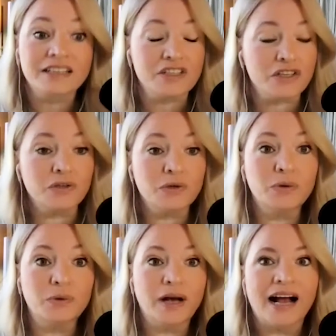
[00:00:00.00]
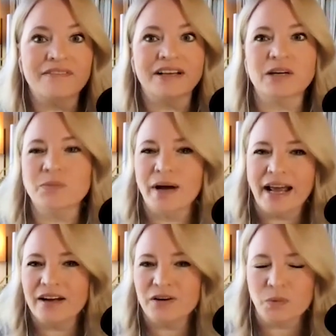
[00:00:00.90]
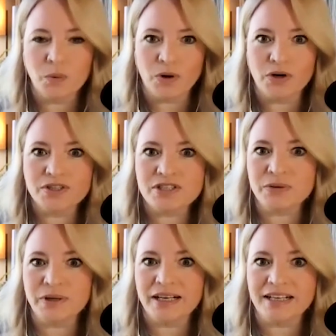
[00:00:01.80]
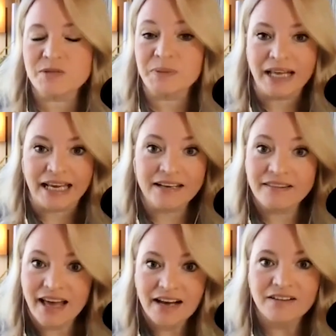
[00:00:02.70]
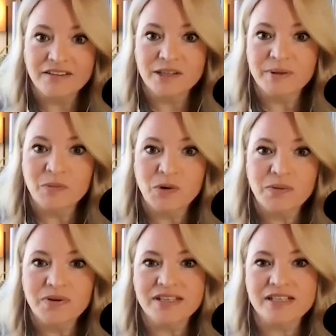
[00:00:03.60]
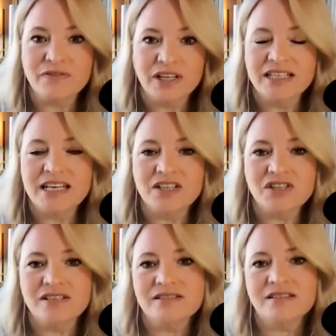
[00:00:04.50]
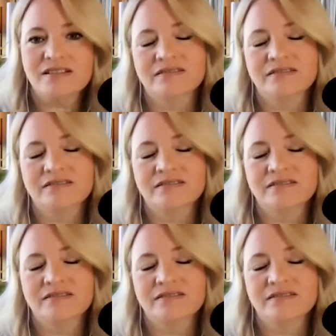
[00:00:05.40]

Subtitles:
Do you have any way or words to explain that a little bit more with the different intentions?